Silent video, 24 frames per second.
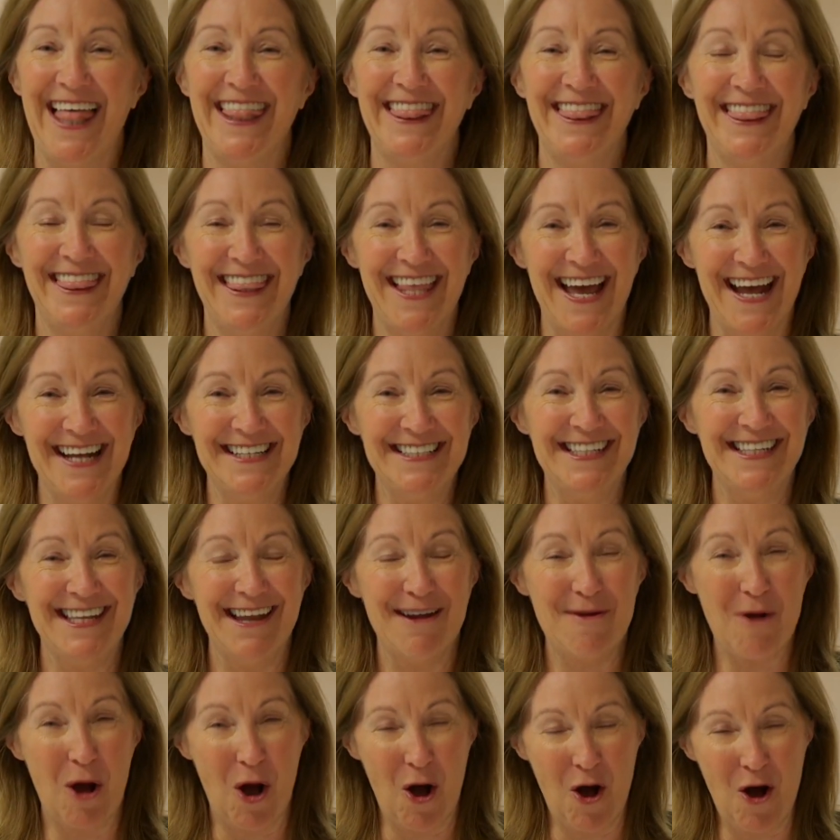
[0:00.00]
Let's
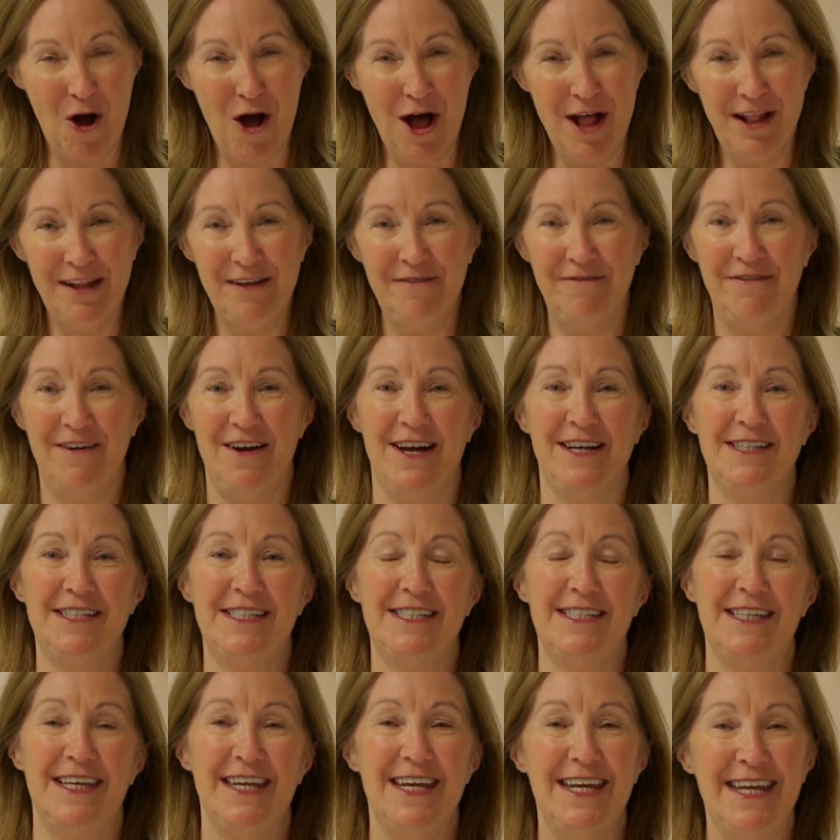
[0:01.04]
all of us
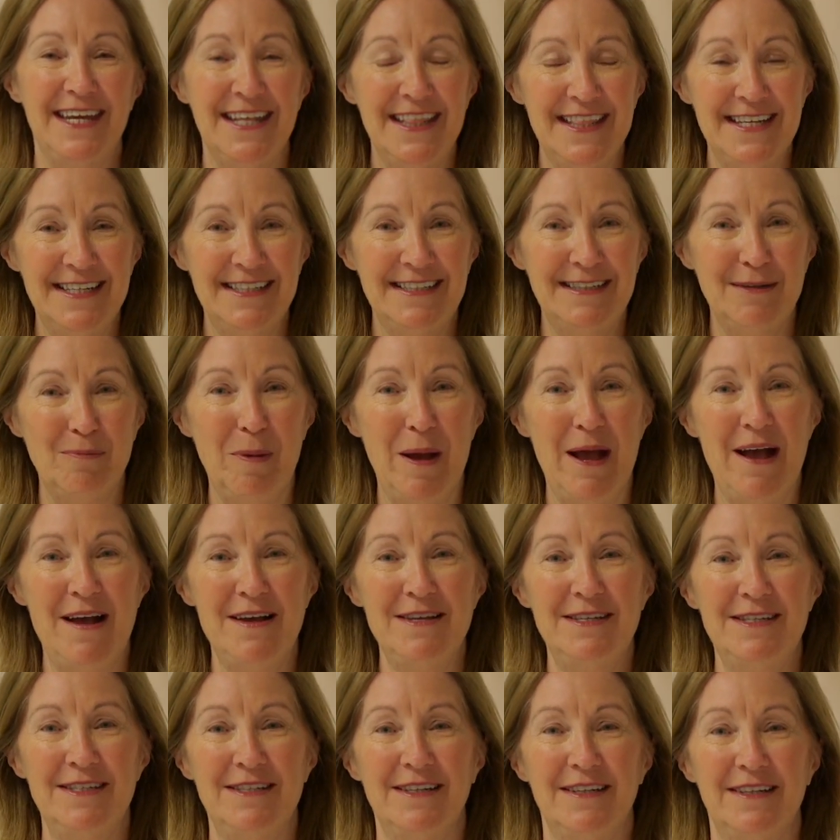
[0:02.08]
in this
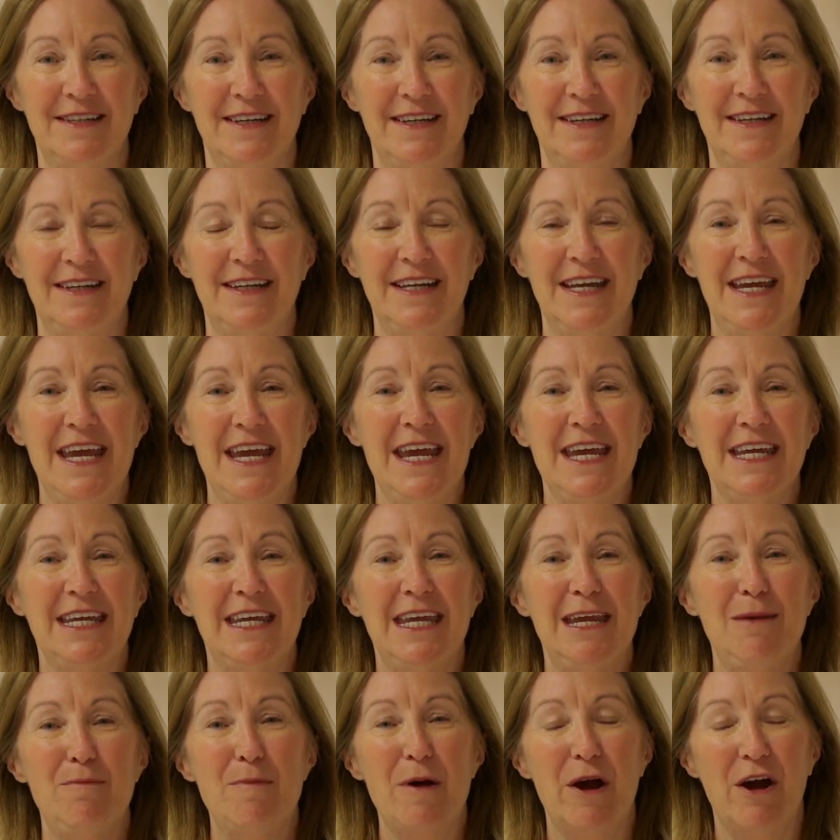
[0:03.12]
apostolate
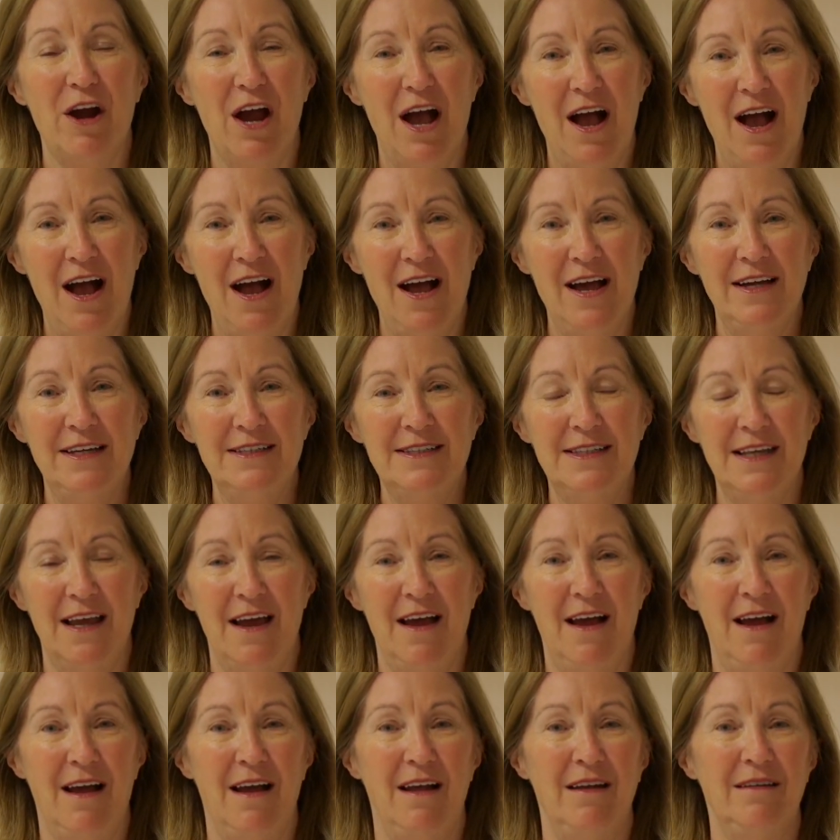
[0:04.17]
keep our eyes
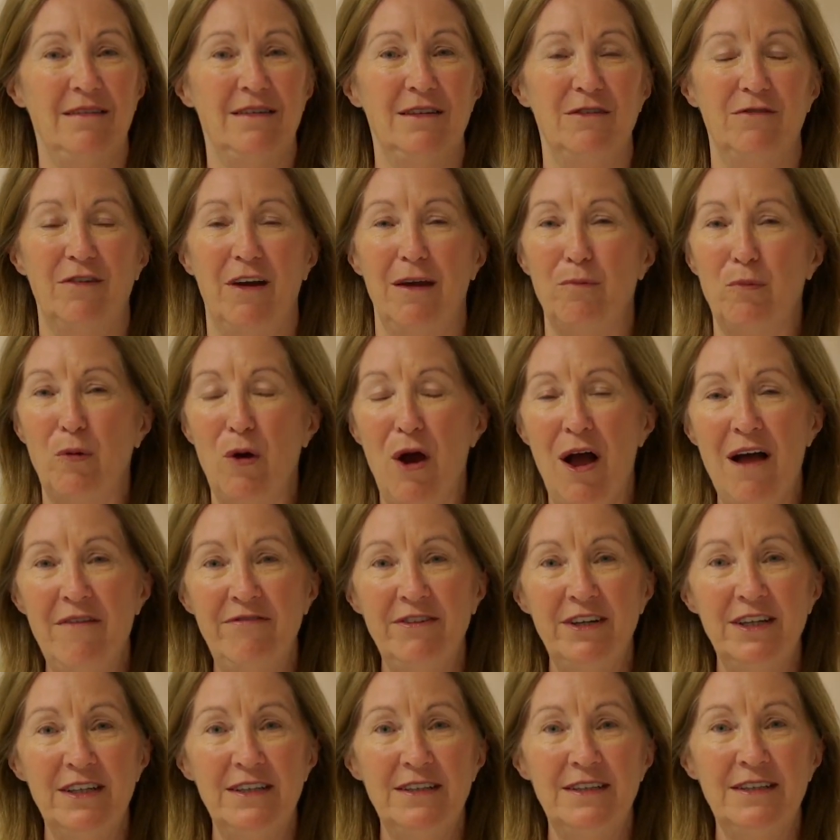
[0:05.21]
on divine
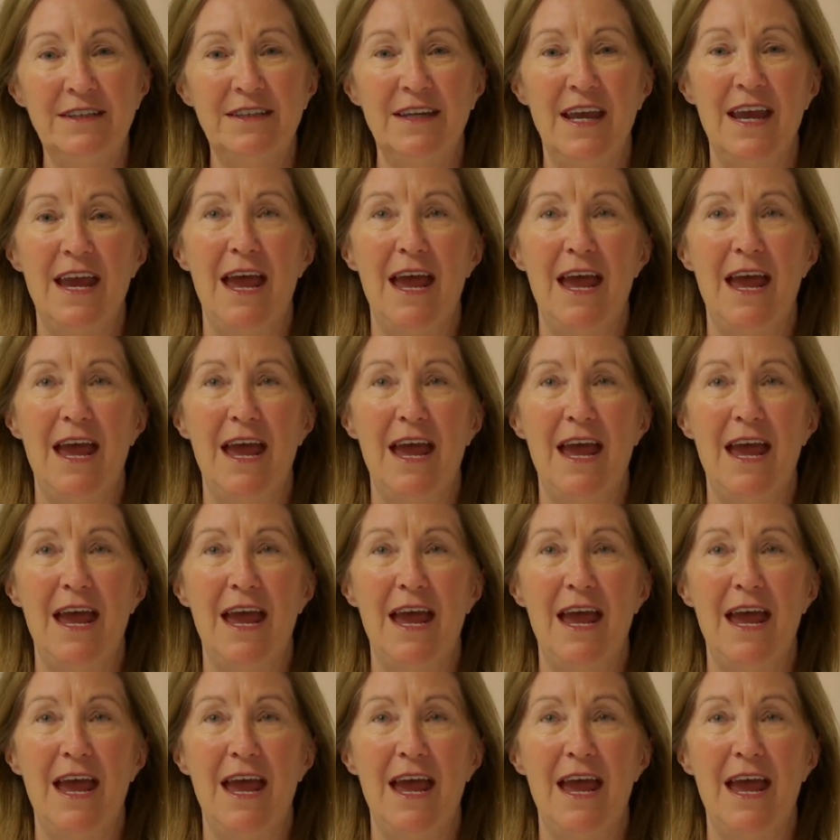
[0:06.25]
providence